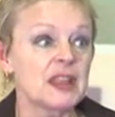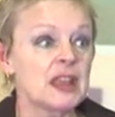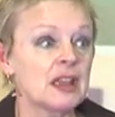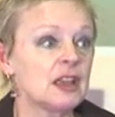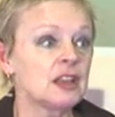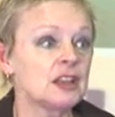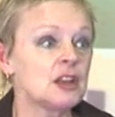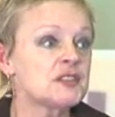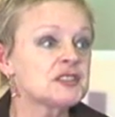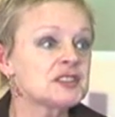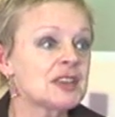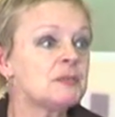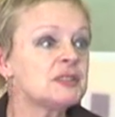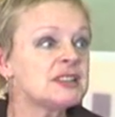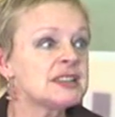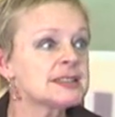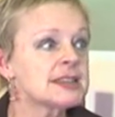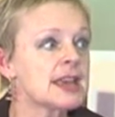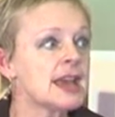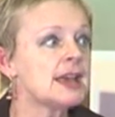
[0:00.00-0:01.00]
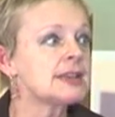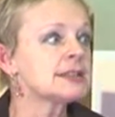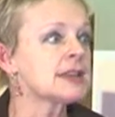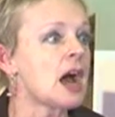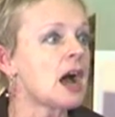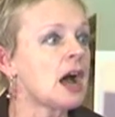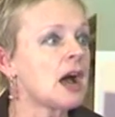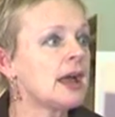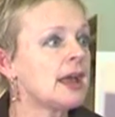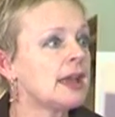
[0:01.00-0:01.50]
And if somebody says,
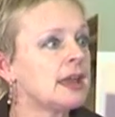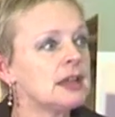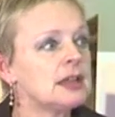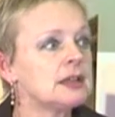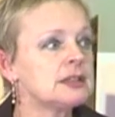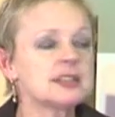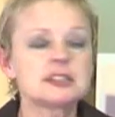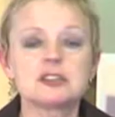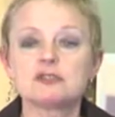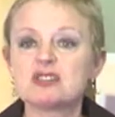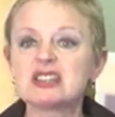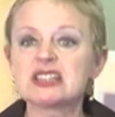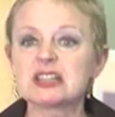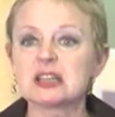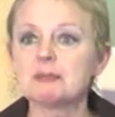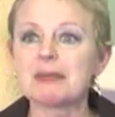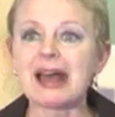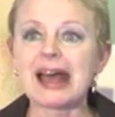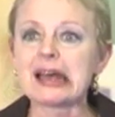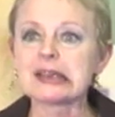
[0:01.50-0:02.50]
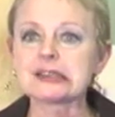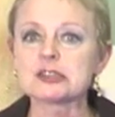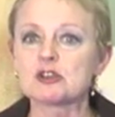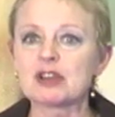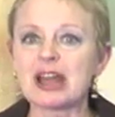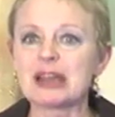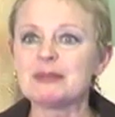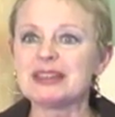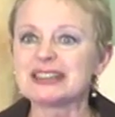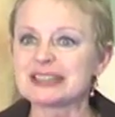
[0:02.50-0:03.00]
I did a reading at Mass, or
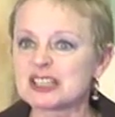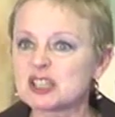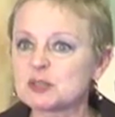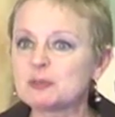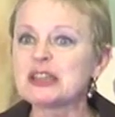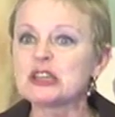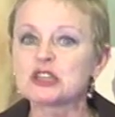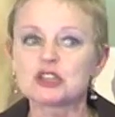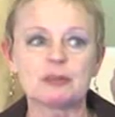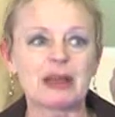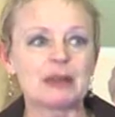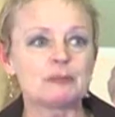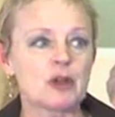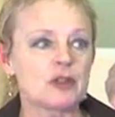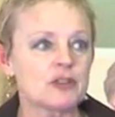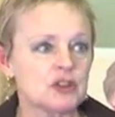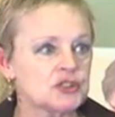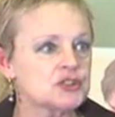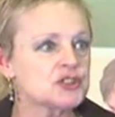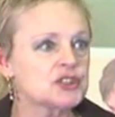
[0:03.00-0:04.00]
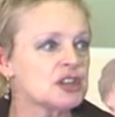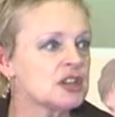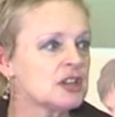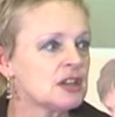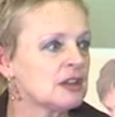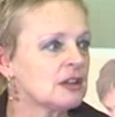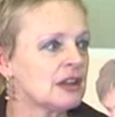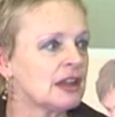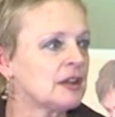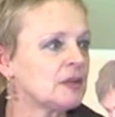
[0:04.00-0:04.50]
I made a speech at my brother's,
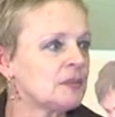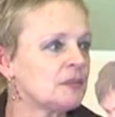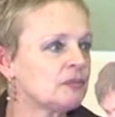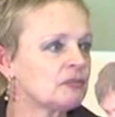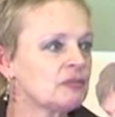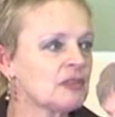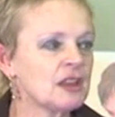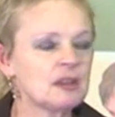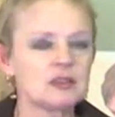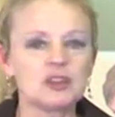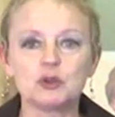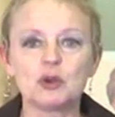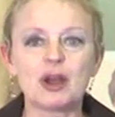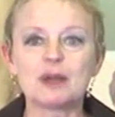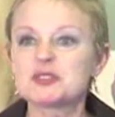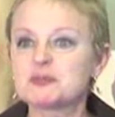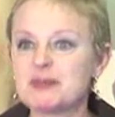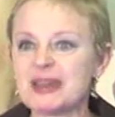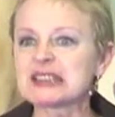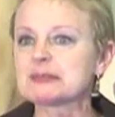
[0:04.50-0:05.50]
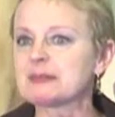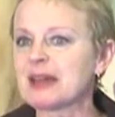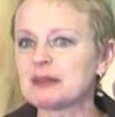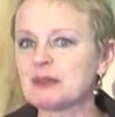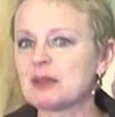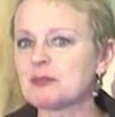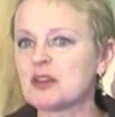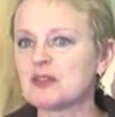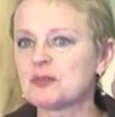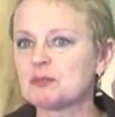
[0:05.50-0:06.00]
I was best
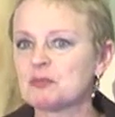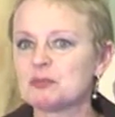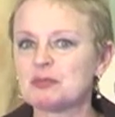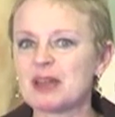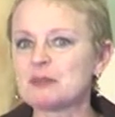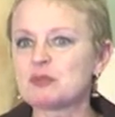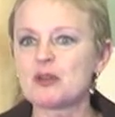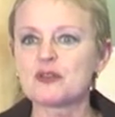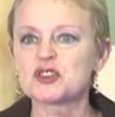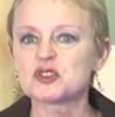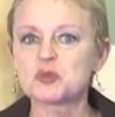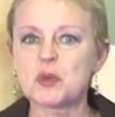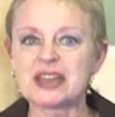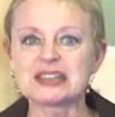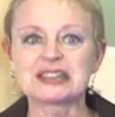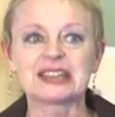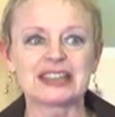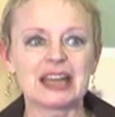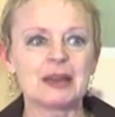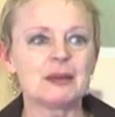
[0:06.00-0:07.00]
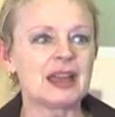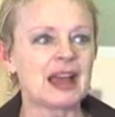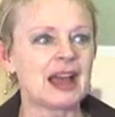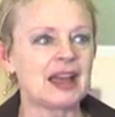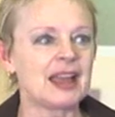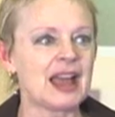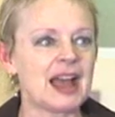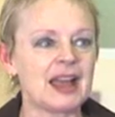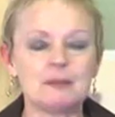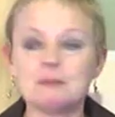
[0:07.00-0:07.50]
man at my brother's wedding, and
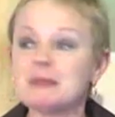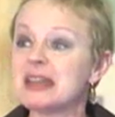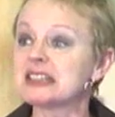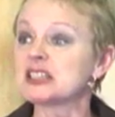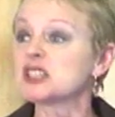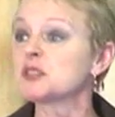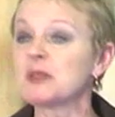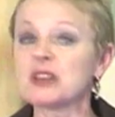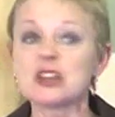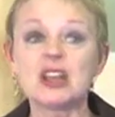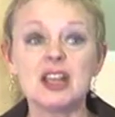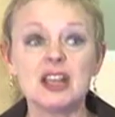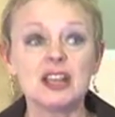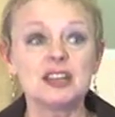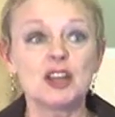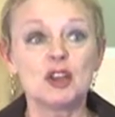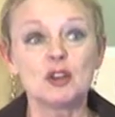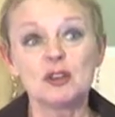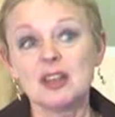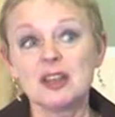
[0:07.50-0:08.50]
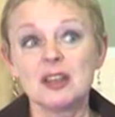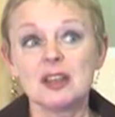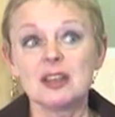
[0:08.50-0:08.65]
I made a speech. Now,